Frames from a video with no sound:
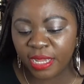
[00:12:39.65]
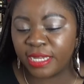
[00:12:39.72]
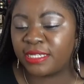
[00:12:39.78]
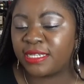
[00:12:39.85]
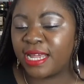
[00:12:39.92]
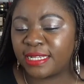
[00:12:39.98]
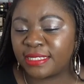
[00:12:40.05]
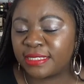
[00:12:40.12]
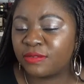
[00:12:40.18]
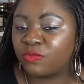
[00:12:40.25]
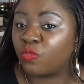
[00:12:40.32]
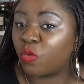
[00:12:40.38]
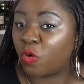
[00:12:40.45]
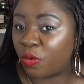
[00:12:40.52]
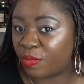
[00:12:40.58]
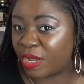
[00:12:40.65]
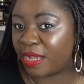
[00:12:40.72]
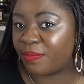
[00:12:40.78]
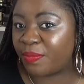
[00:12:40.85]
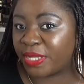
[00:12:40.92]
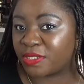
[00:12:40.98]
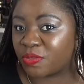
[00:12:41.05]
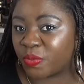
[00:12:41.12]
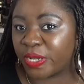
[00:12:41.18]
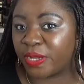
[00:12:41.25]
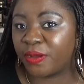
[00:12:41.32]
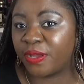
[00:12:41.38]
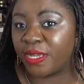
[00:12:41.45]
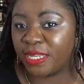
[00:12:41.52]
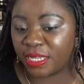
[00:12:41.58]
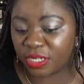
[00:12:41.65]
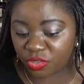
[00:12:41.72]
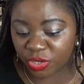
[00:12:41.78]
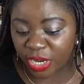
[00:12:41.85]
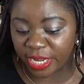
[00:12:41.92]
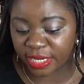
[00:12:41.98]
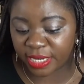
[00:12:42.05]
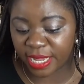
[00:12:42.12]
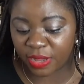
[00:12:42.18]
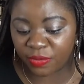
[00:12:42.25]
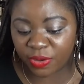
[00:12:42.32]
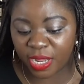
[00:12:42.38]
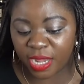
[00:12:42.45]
It does warm up as well in the dry down.